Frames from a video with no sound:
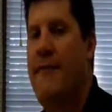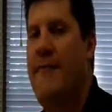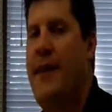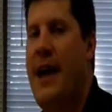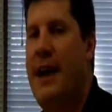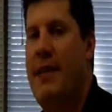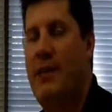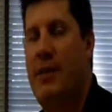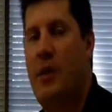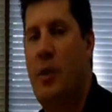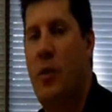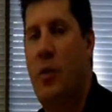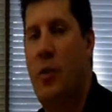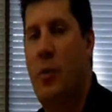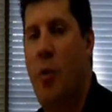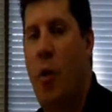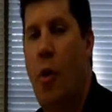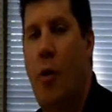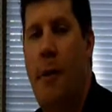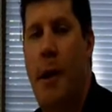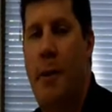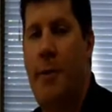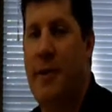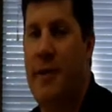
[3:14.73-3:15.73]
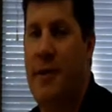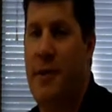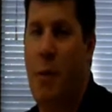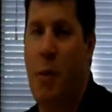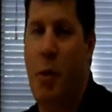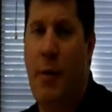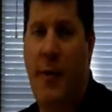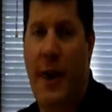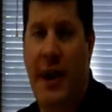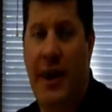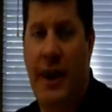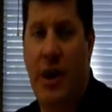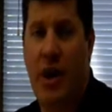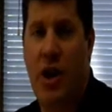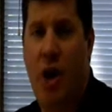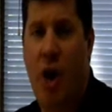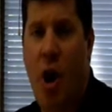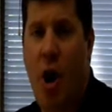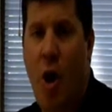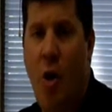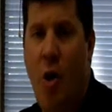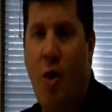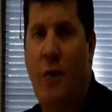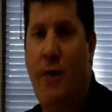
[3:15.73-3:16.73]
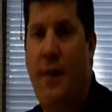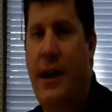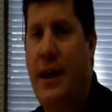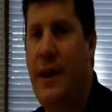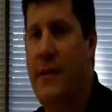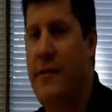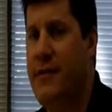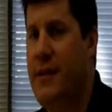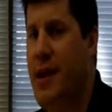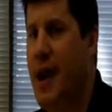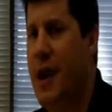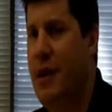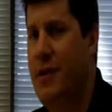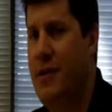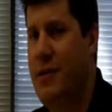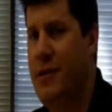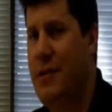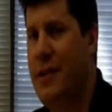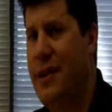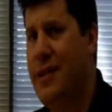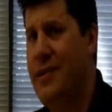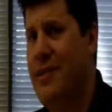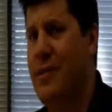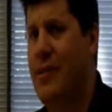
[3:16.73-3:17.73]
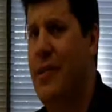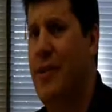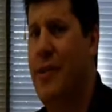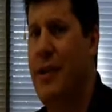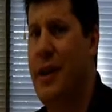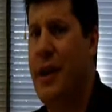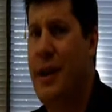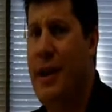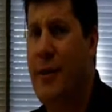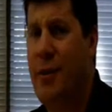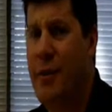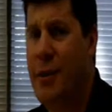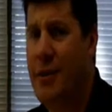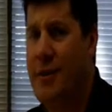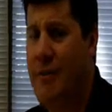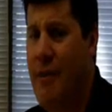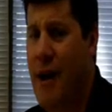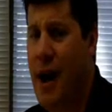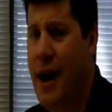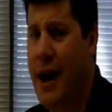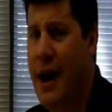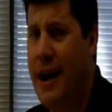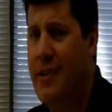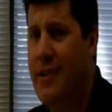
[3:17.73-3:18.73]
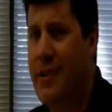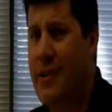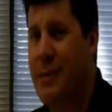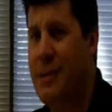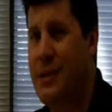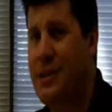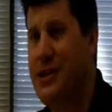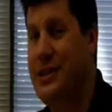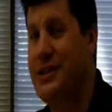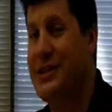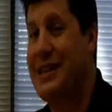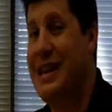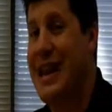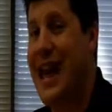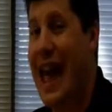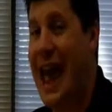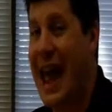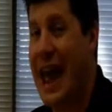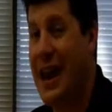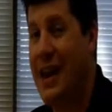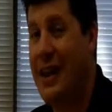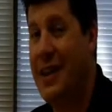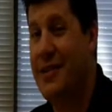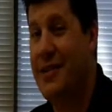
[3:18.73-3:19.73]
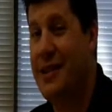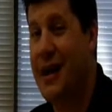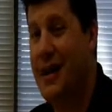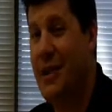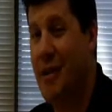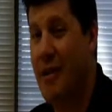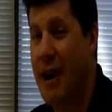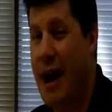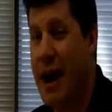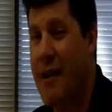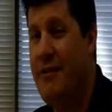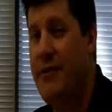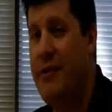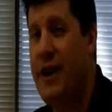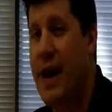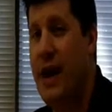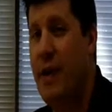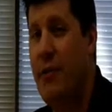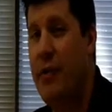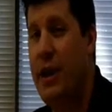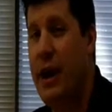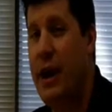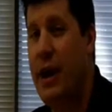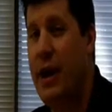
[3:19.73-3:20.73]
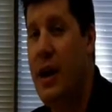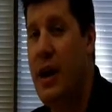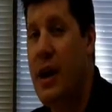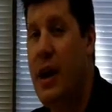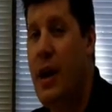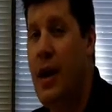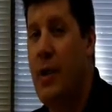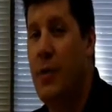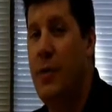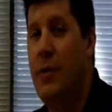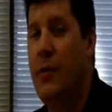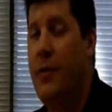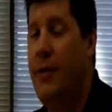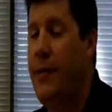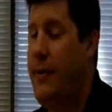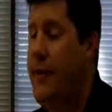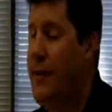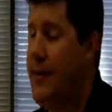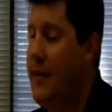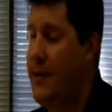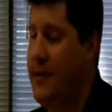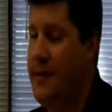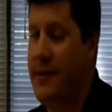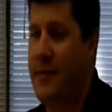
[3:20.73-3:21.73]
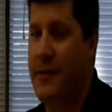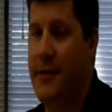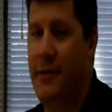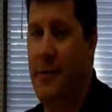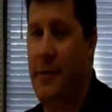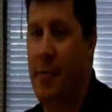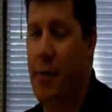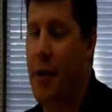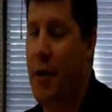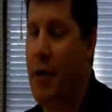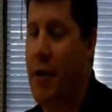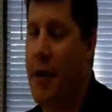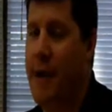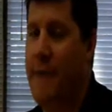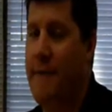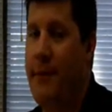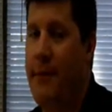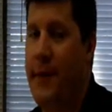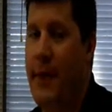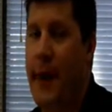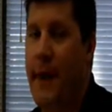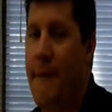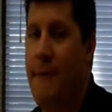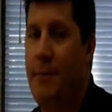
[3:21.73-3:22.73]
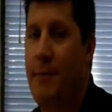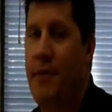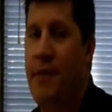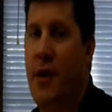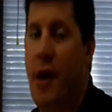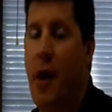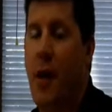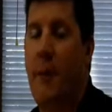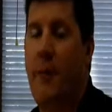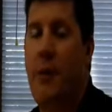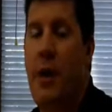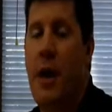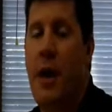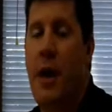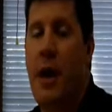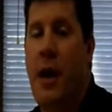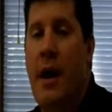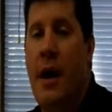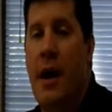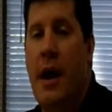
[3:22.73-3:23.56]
if that's you, or maybe someone that you know that you've talked to that's looking at refinancing but just can't because they don't have the equity, this is the program for them. So